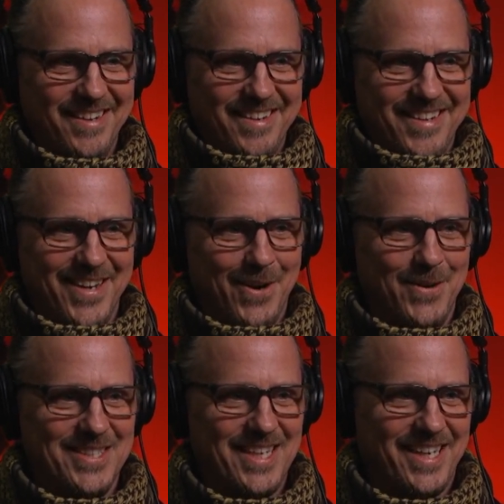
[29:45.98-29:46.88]

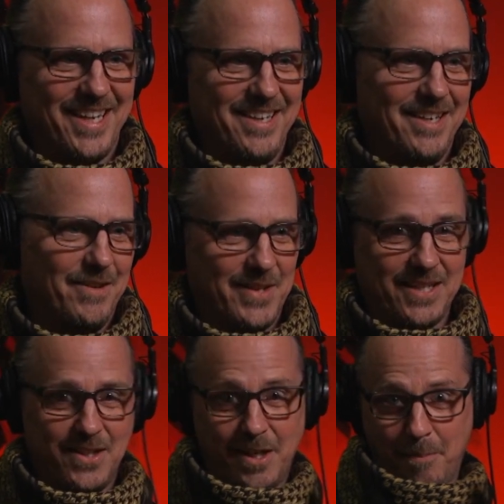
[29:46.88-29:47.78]
it's like,
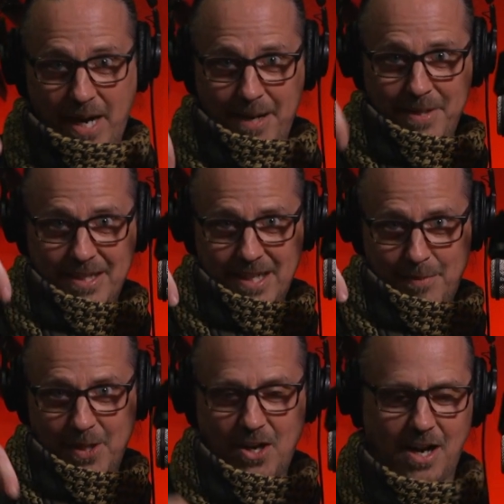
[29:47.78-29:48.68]
that's, you can buy me a cup
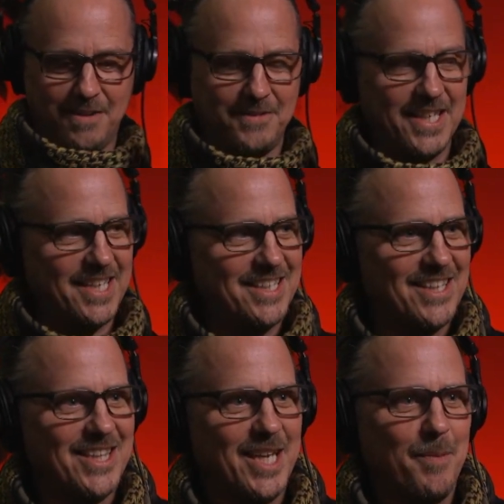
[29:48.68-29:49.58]
of coffee in the
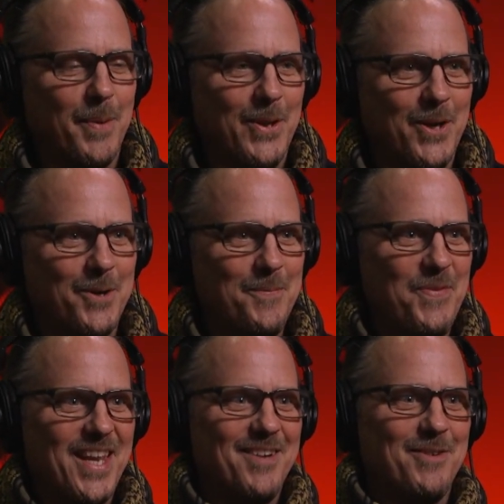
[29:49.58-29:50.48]
link below
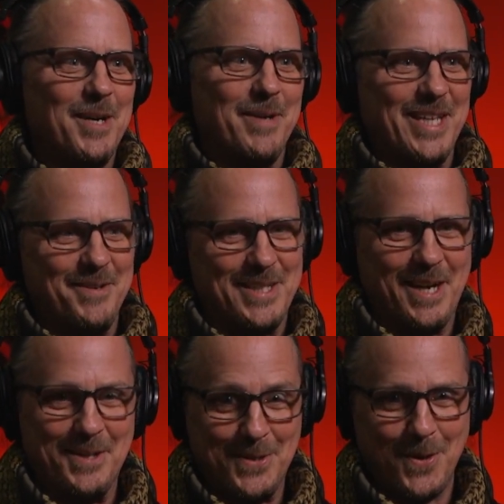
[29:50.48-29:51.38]
for anybody that was on
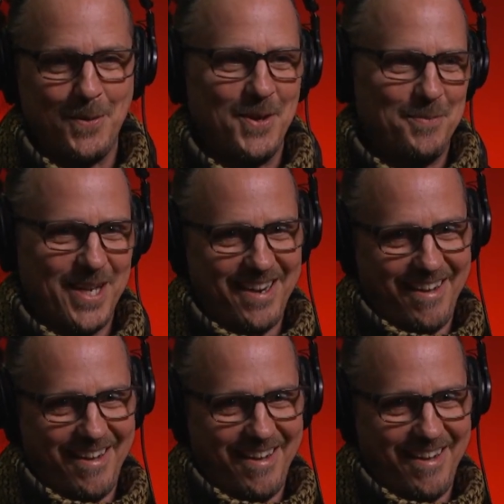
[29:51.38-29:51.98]
a tour with me.